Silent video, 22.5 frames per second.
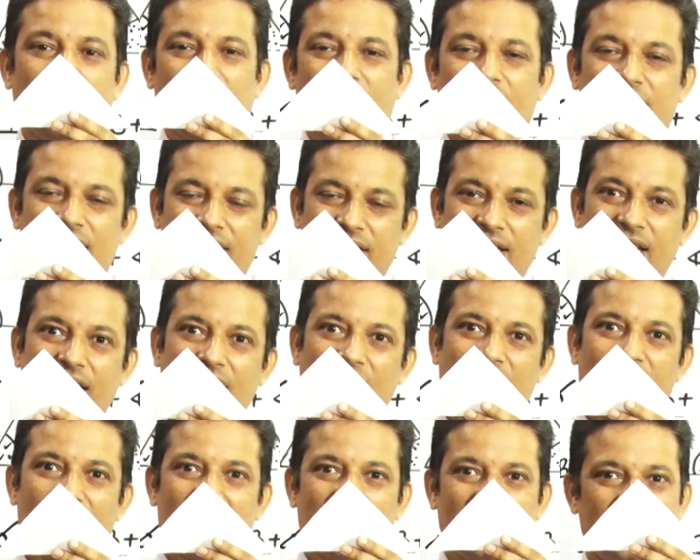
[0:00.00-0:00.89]
there
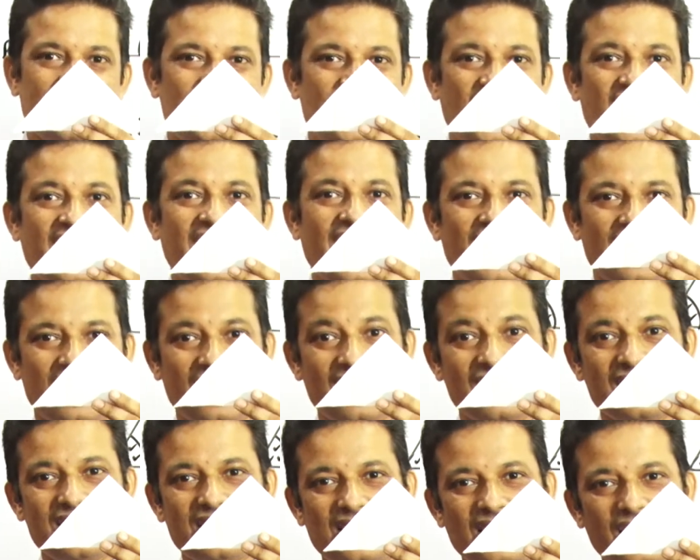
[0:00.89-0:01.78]
are 3
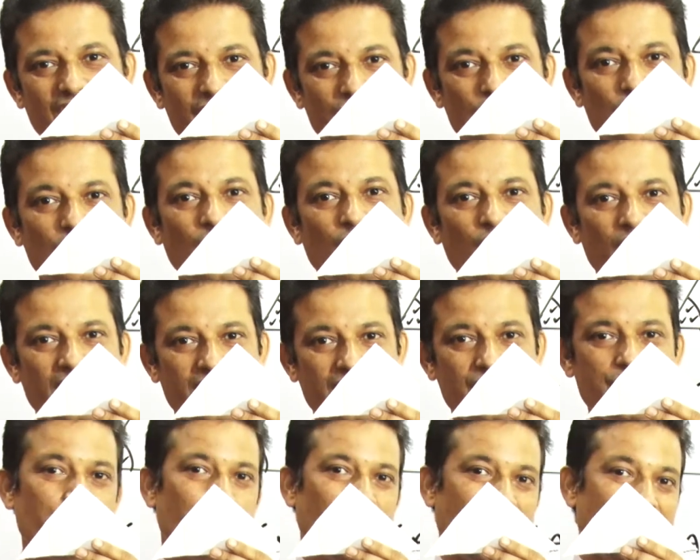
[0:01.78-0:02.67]
angles, you know
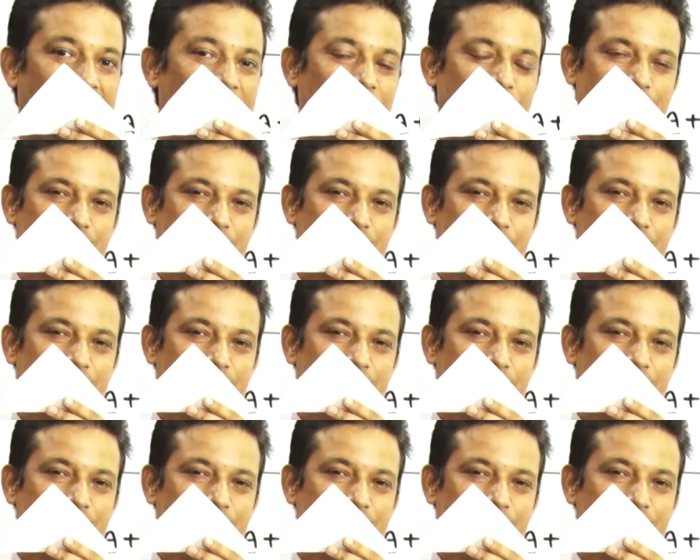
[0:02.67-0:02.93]
it well.